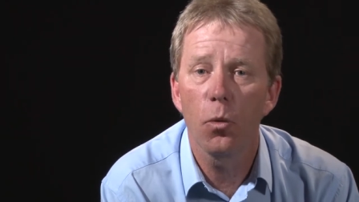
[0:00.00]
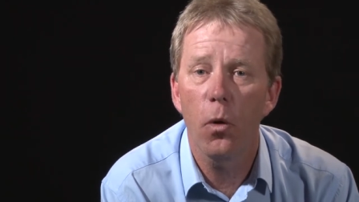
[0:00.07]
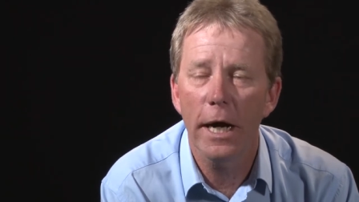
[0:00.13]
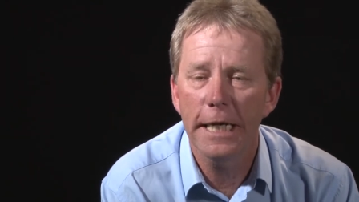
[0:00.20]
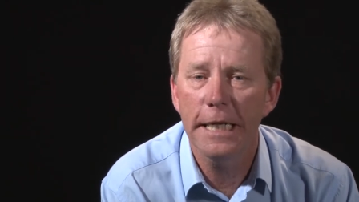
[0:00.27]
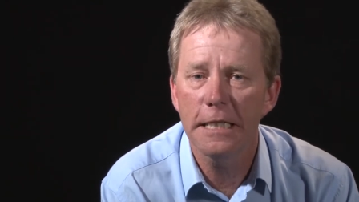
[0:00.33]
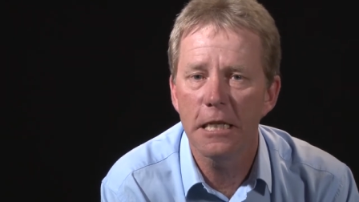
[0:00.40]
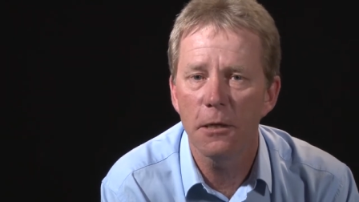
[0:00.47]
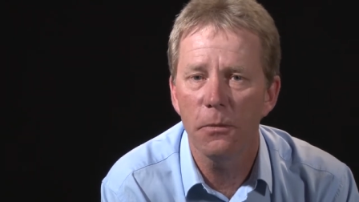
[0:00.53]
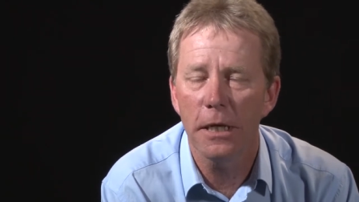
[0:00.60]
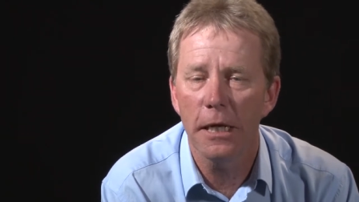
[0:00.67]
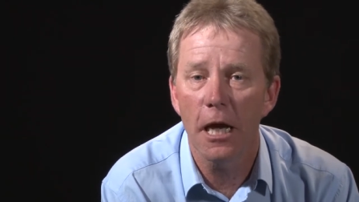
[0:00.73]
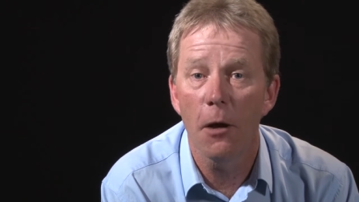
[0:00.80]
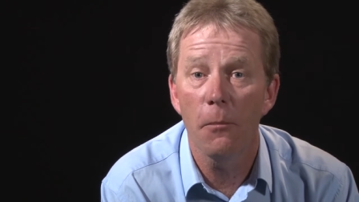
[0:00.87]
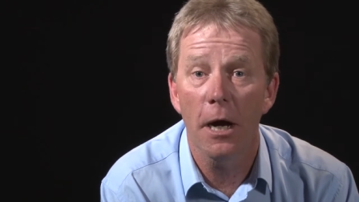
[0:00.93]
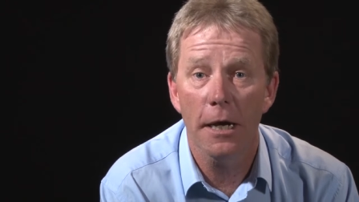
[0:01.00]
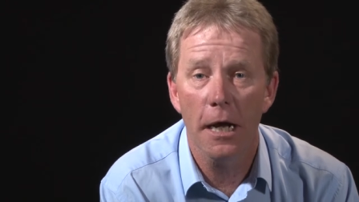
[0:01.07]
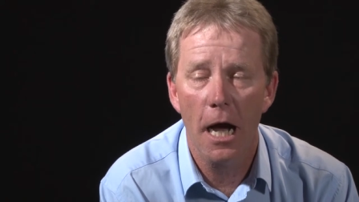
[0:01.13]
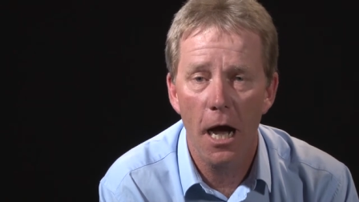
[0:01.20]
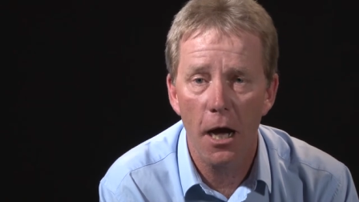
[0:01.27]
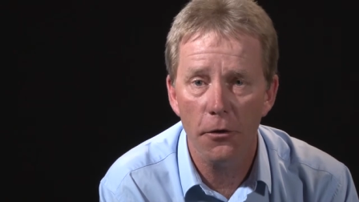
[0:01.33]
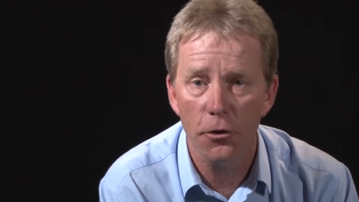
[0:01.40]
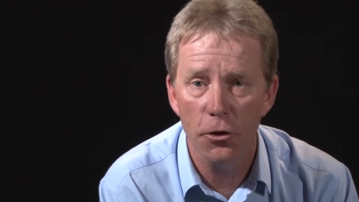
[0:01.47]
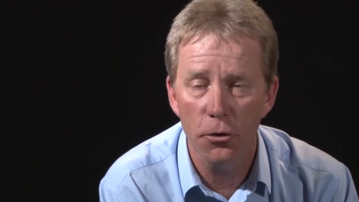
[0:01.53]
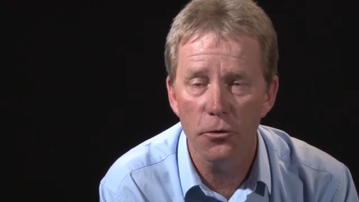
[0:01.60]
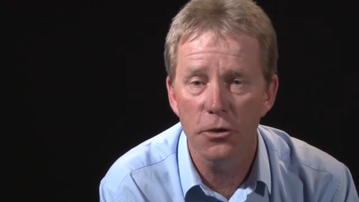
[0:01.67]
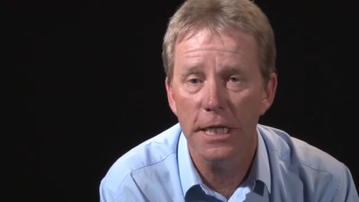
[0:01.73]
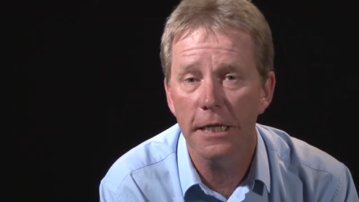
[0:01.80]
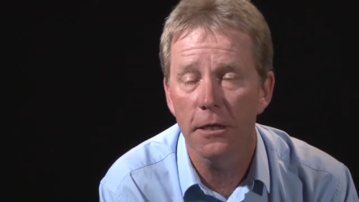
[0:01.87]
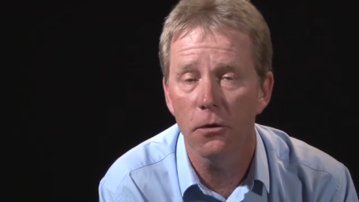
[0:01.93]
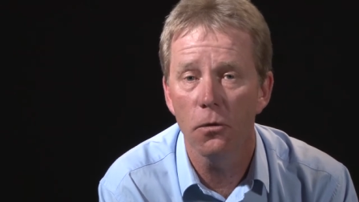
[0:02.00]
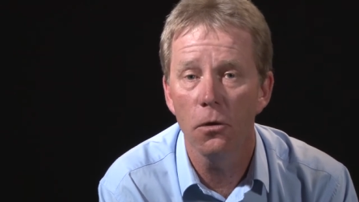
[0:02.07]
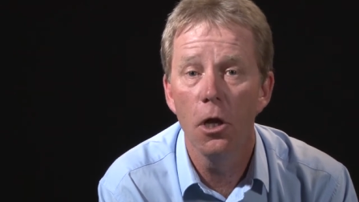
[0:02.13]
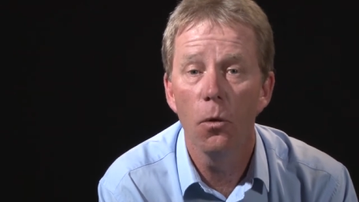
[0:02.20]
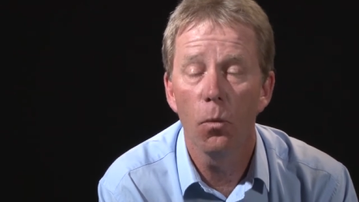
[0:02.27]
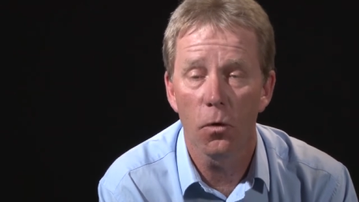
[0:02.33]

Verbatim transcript: quite easily be about how you tickle